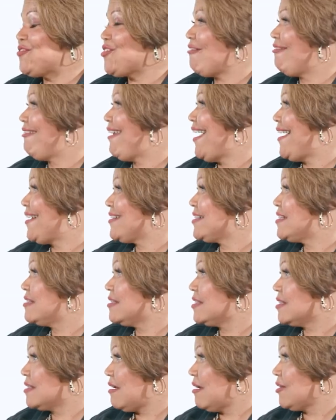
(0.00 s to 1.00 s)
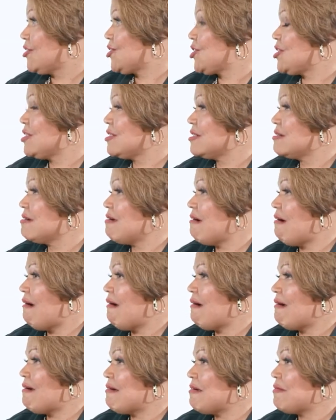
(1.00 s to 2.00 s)
our last discussion,
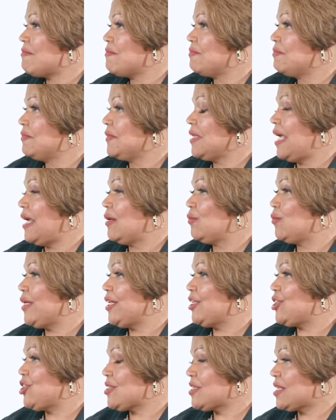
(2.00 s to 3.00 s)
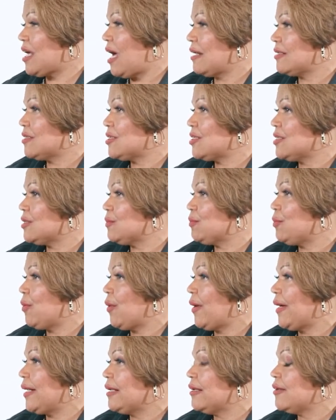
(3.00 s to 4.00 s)
um, and we had just gotten to the
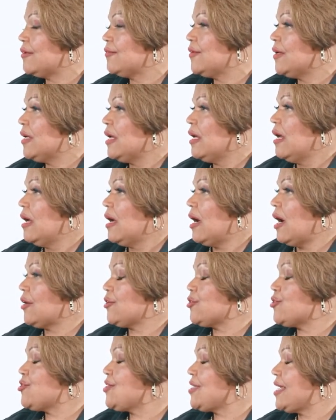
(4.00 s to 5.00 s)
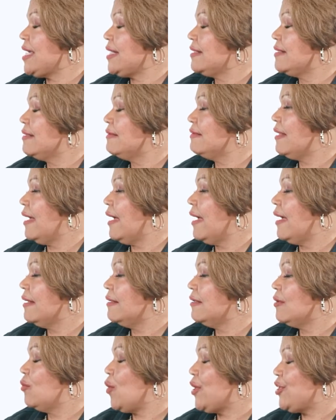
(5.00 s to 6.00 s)
point of understanding
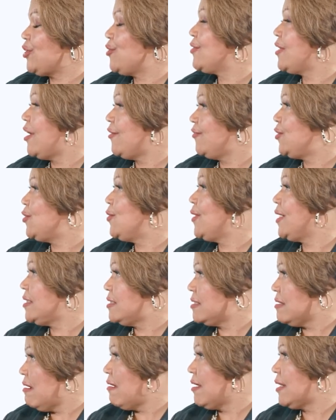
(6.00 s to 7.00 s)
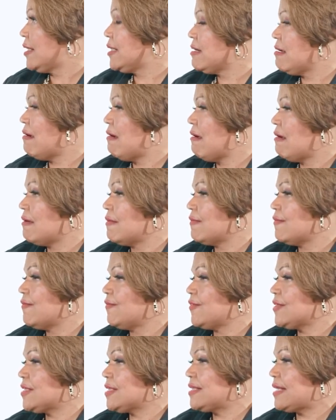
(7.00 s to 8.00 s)
that what your nephew had done of
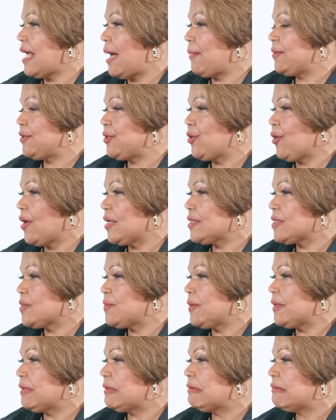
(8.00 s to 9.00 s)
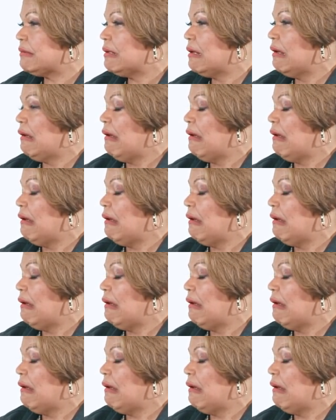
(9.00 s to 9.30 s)
stabbing your husband